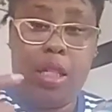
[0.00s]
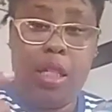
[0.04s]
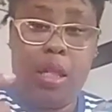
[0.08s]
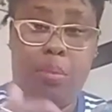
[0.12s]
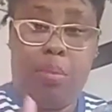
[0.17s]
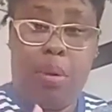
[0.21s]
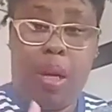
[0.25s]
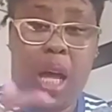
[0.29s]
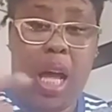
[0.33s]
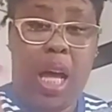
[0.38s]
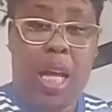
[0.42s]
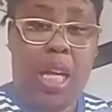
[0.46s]

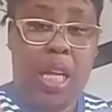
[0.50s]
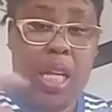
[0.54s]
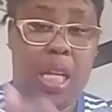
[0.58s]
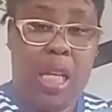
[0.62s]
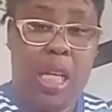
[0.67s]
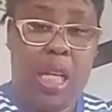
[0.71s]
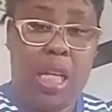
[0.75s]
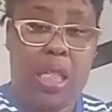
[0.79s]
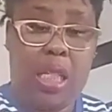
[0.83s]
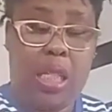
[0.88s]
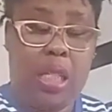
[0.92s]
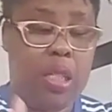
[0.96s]
supply of
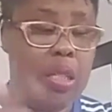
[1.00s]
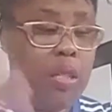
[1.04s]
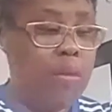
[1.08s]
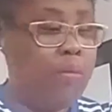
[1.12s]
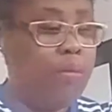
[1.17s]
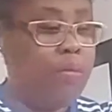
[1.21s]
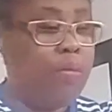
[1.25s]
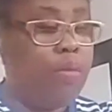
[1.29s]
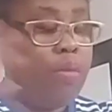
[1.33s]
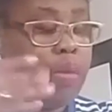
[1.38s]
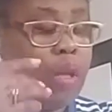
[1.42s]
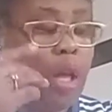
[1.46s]
this,
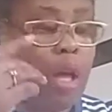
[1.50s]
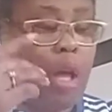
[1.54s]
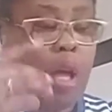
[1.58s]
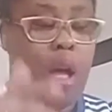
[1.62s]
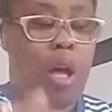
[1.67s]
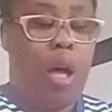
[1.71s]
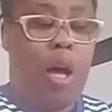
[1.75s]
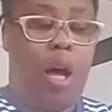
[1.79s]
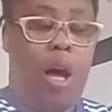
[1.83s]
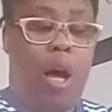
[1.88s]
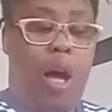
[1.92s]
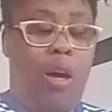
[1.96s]

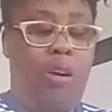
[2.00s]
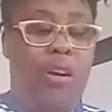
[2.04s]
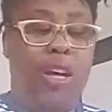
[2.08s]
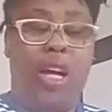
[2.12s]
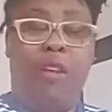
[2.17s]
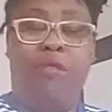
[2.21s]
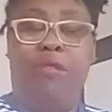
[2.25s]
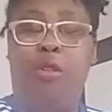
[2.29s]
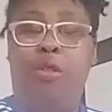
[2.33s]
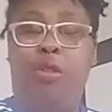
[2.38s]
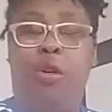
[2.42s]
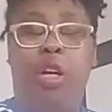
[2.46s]
I'll
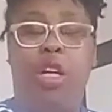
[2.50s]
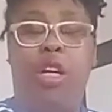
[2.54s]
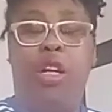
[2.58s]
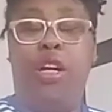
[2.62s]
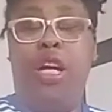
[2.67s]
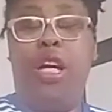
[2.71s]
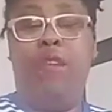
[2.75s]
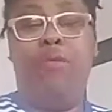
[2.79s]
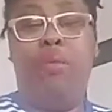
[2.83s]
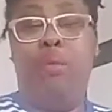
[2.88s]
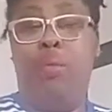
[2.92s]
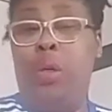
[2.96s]
have you on
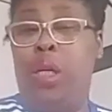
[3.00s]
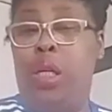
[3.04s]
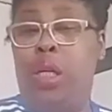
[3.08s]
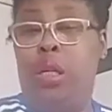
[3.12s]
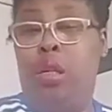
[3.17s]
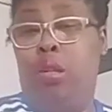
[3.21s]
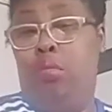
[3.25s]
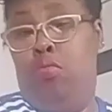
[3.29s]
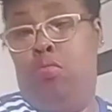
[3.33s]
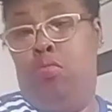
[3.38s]
here every week.